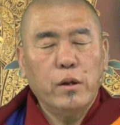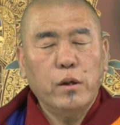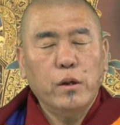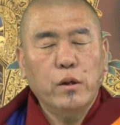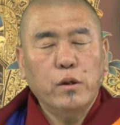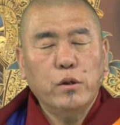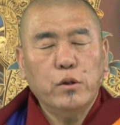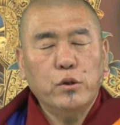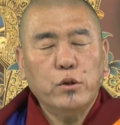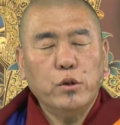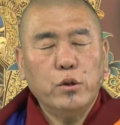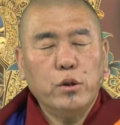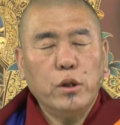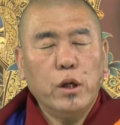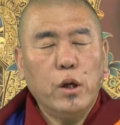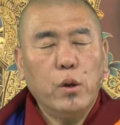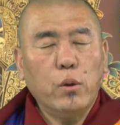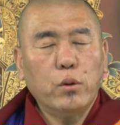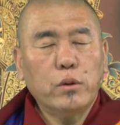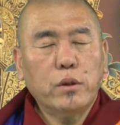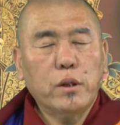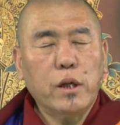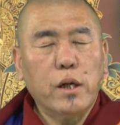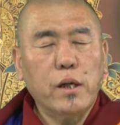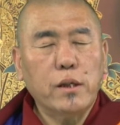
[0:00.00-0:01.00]
So now
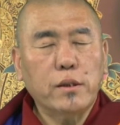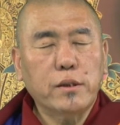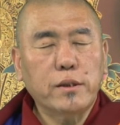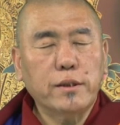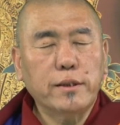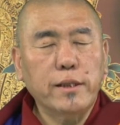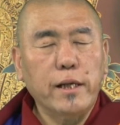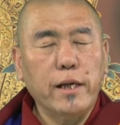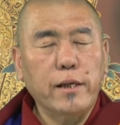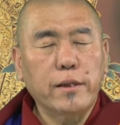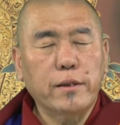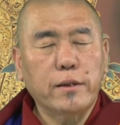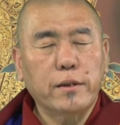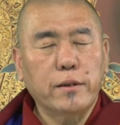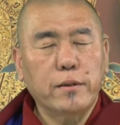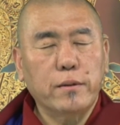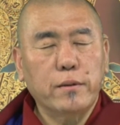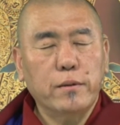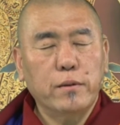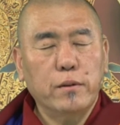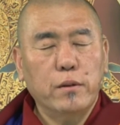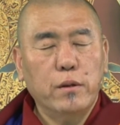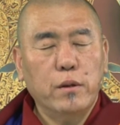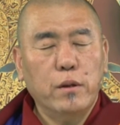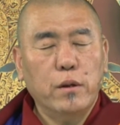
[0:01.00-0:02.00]
third set.
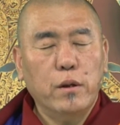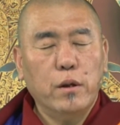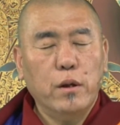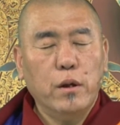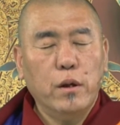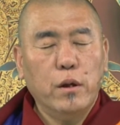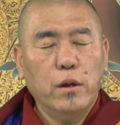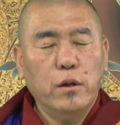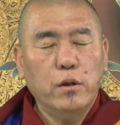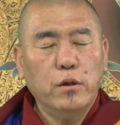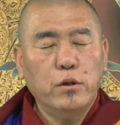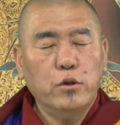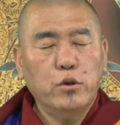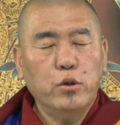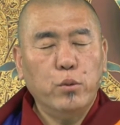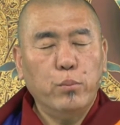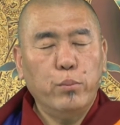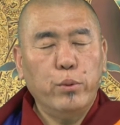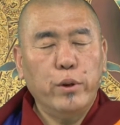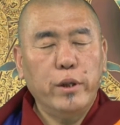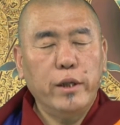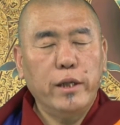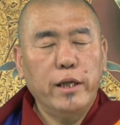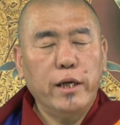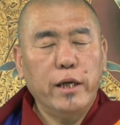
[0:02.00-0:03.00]
So
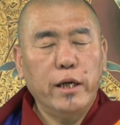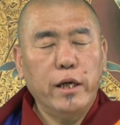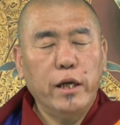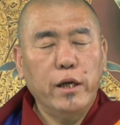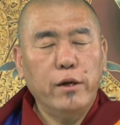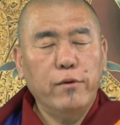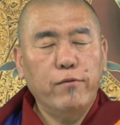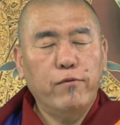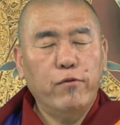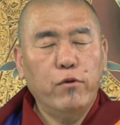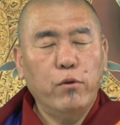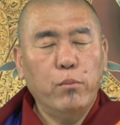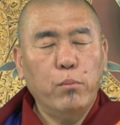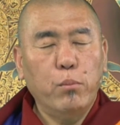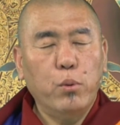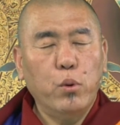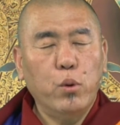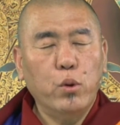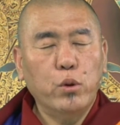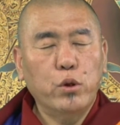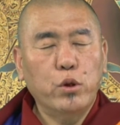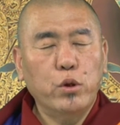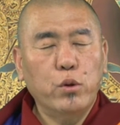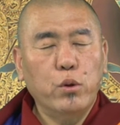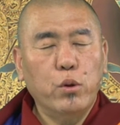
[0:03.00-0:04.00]
breathing in from
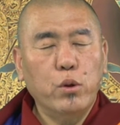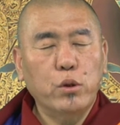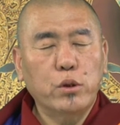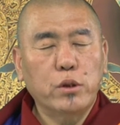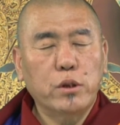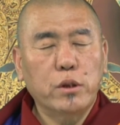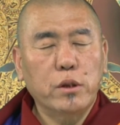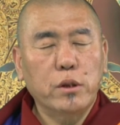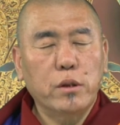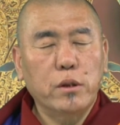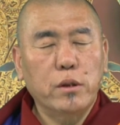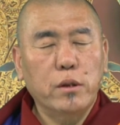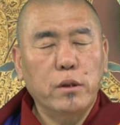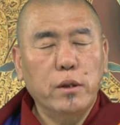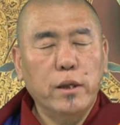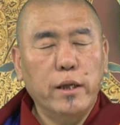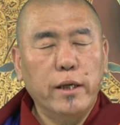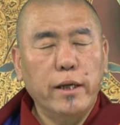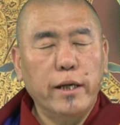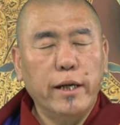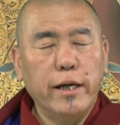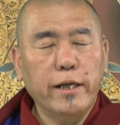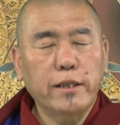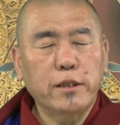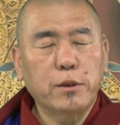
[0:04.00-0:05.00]
both nostril and
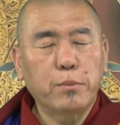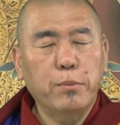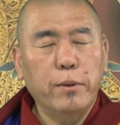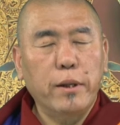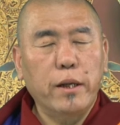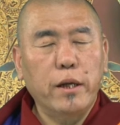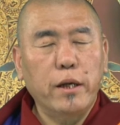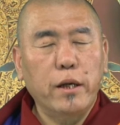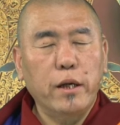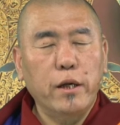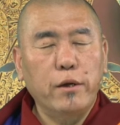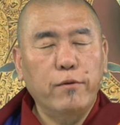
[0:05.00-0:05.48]
expel it